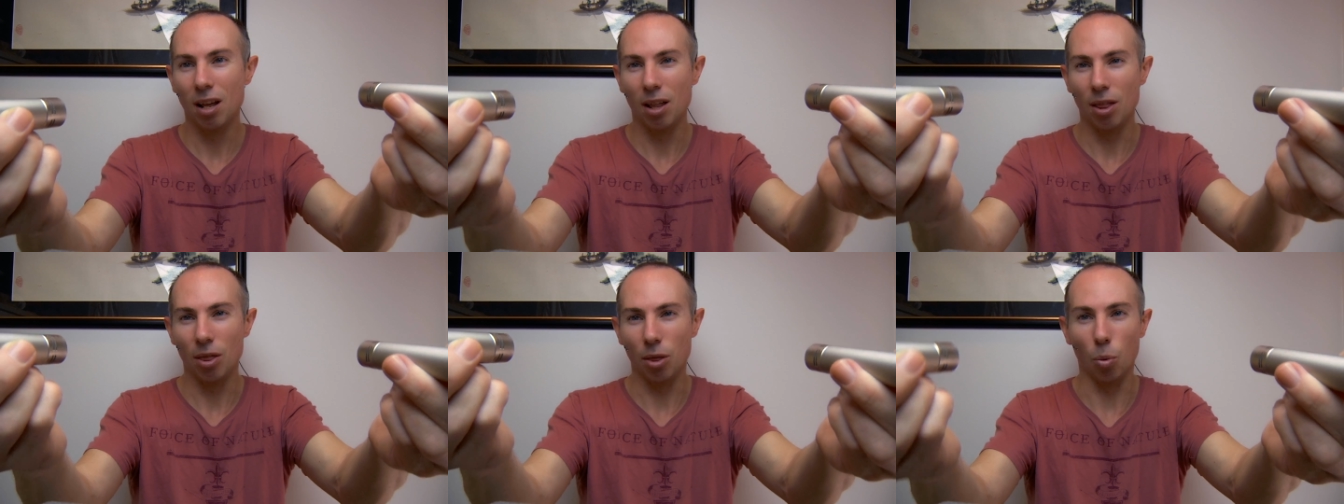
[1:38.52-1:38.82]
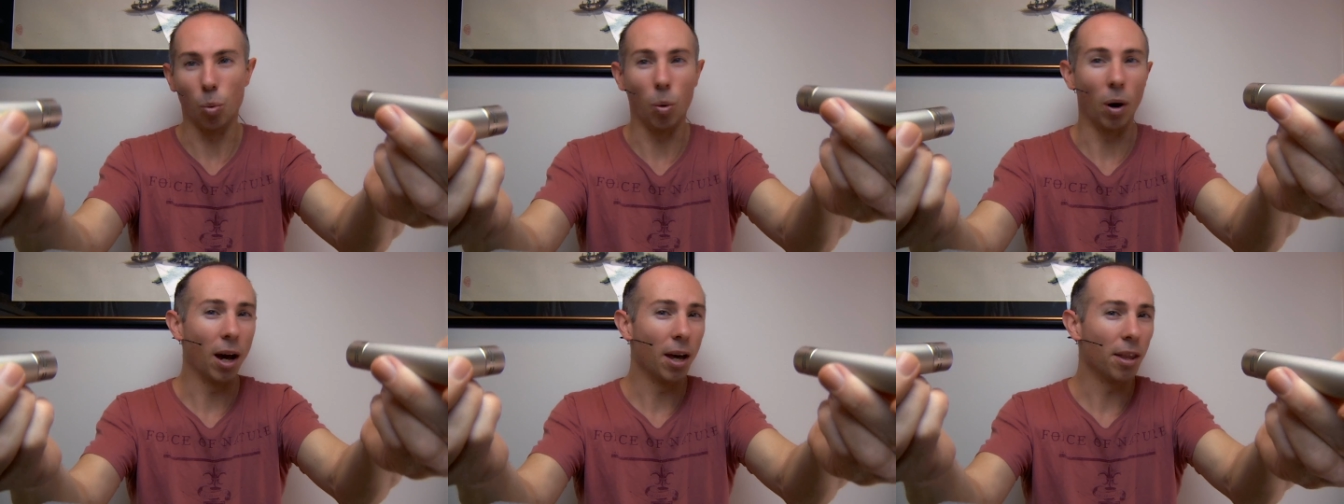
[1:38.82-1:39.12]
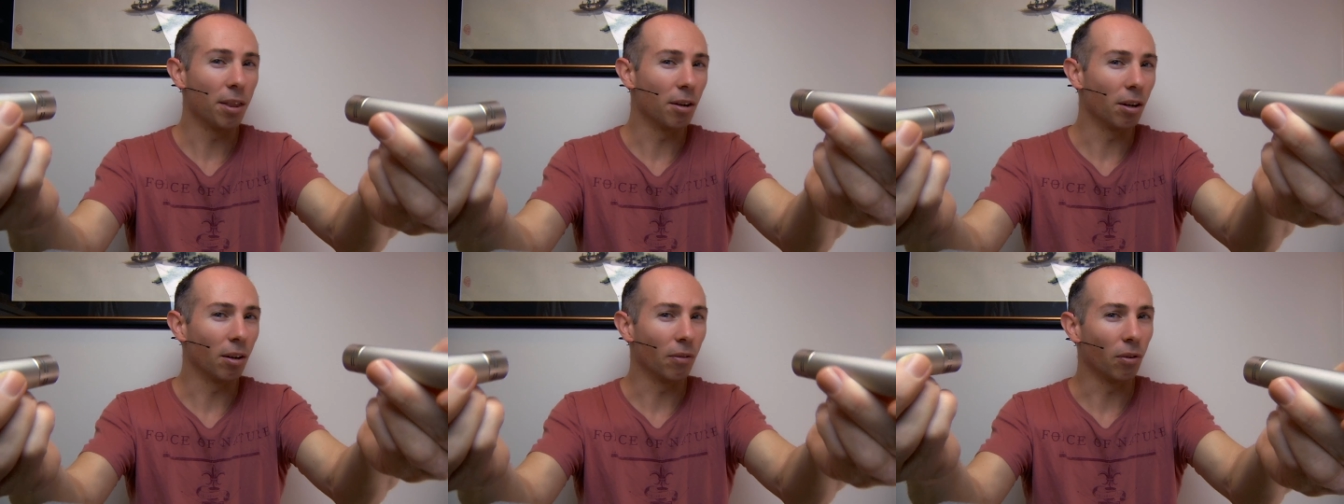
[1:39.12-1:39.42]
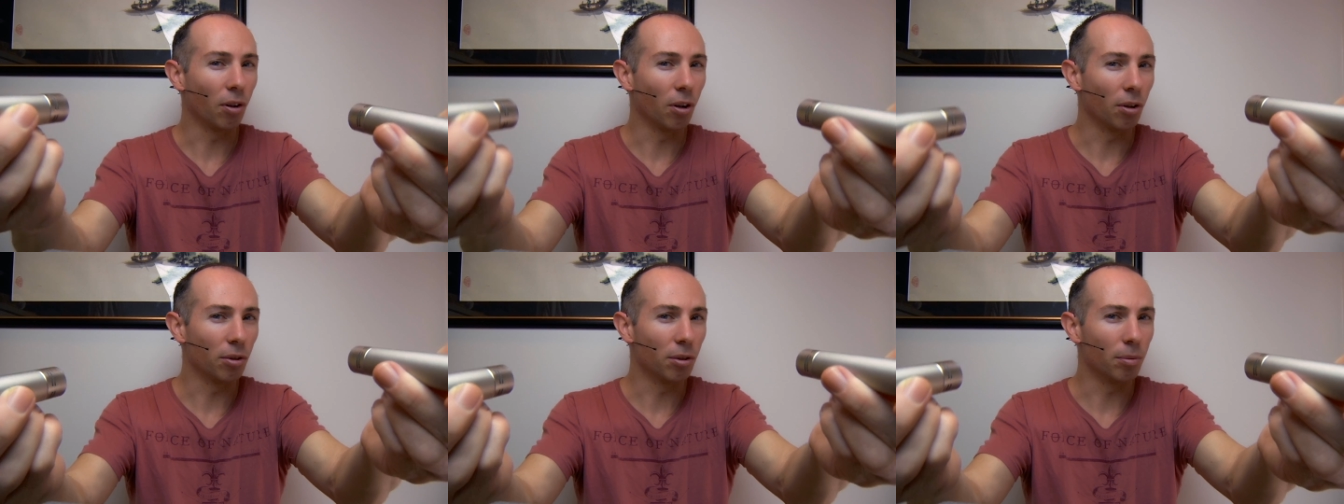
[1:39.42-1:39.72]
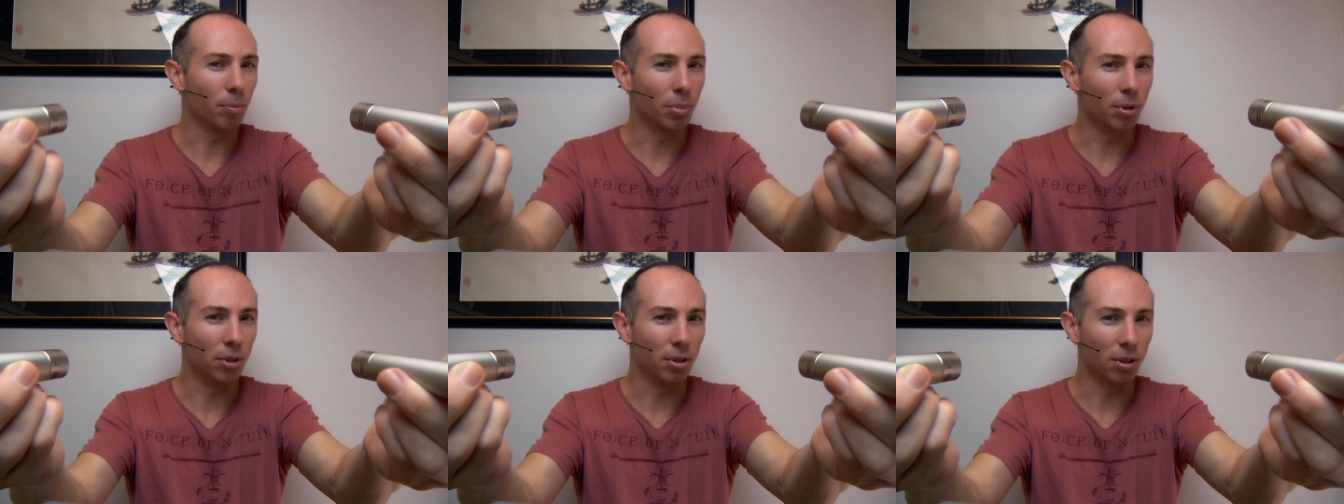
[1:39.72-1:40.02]
the way that I've got
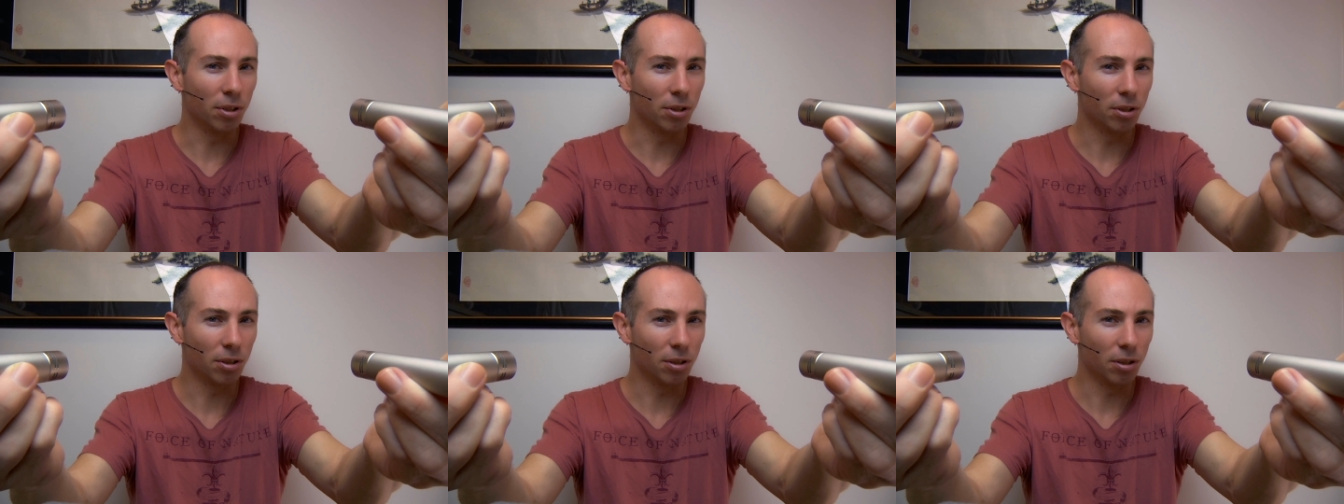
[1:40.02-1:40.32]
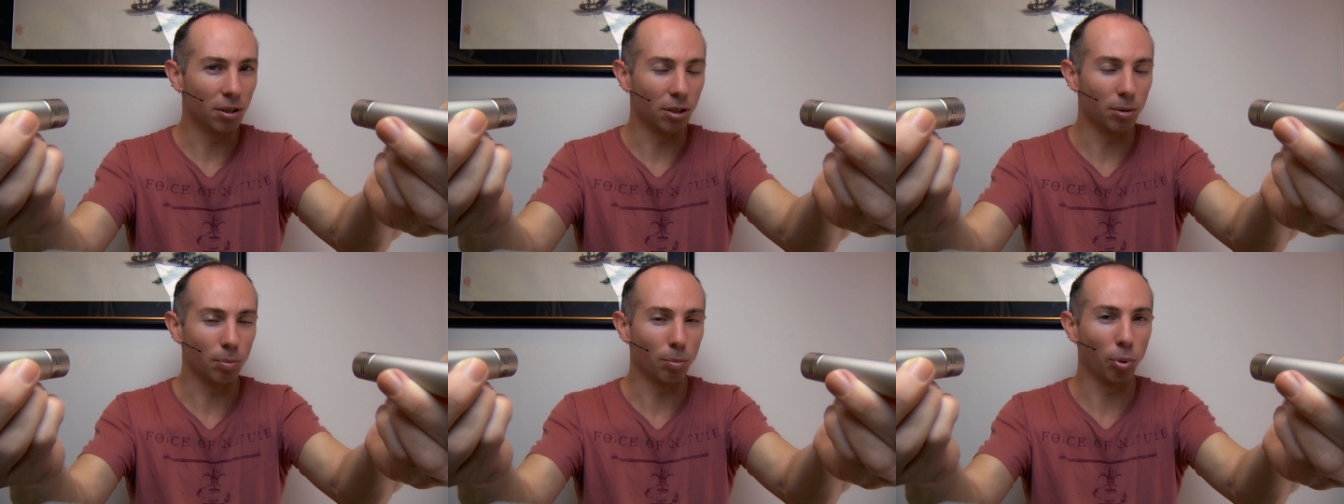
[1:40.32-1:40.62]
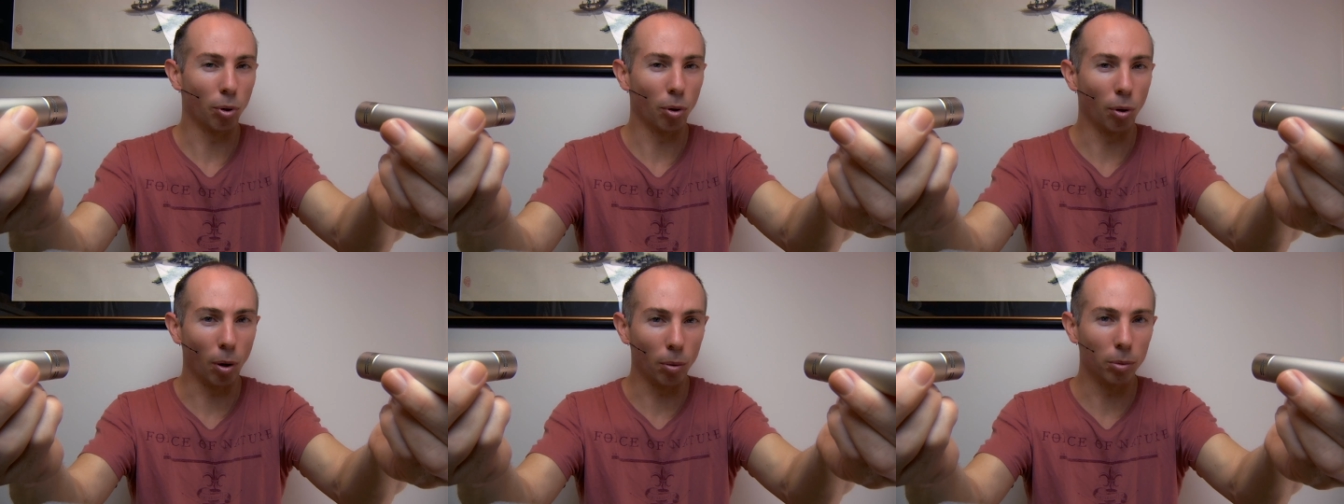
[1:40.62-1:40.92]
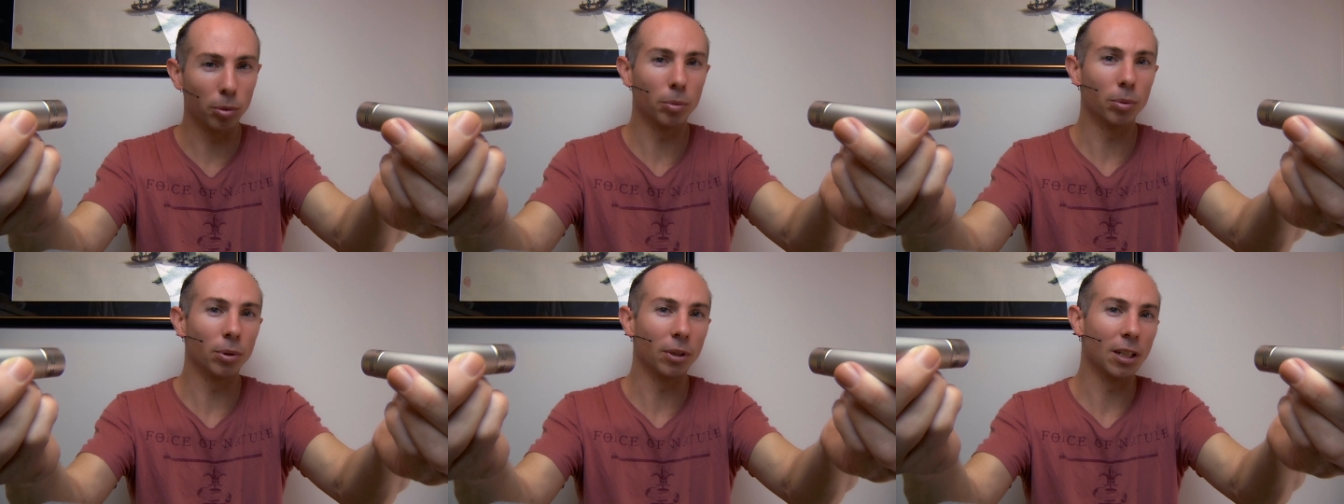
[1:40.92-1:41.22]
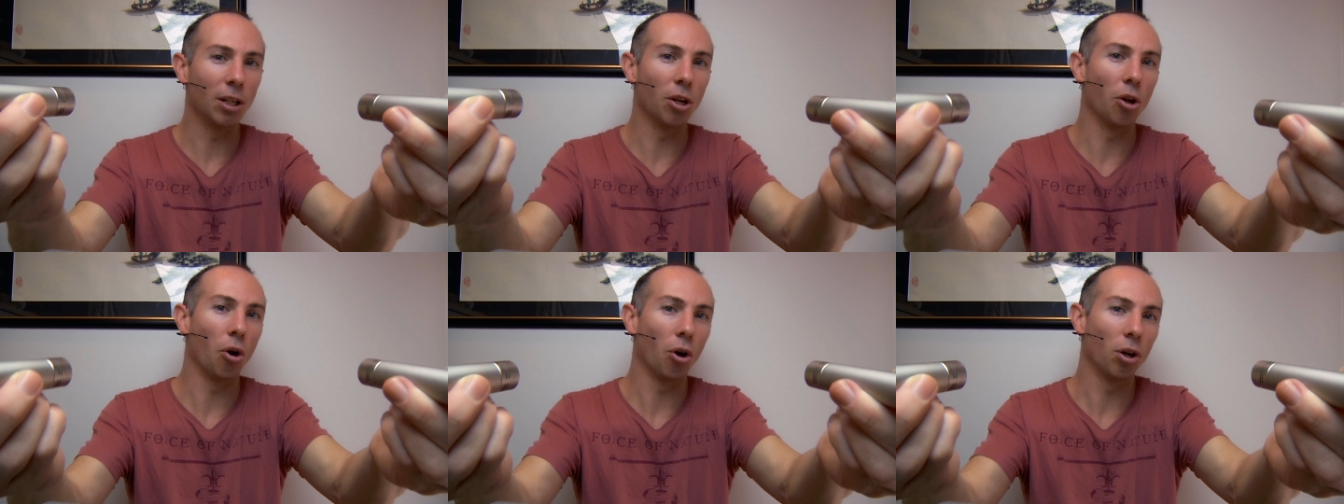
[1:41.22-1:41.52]
them positioned is
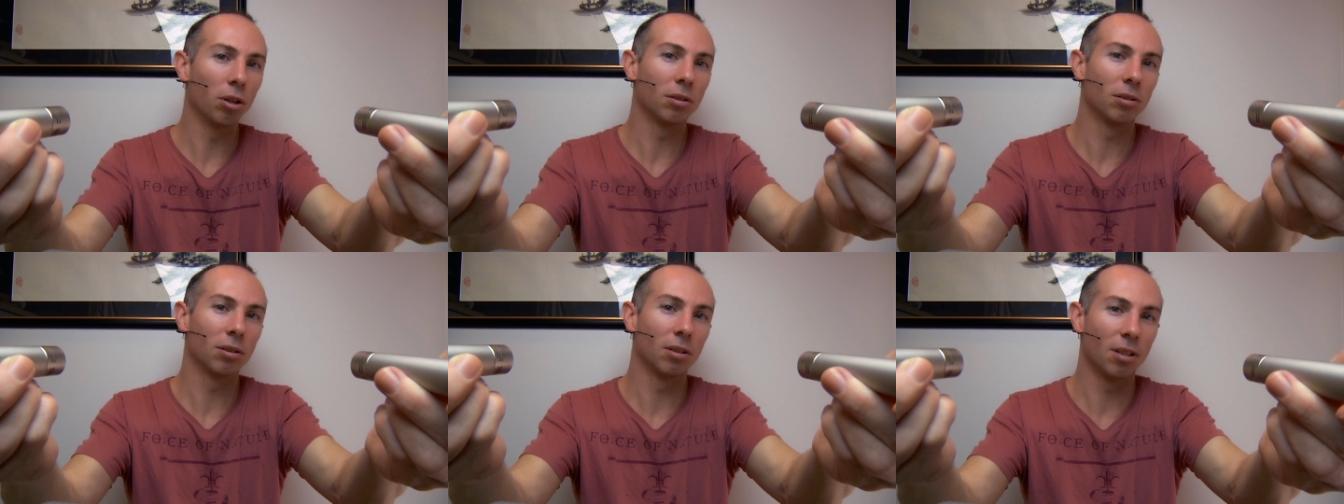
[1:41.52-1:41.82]
probably not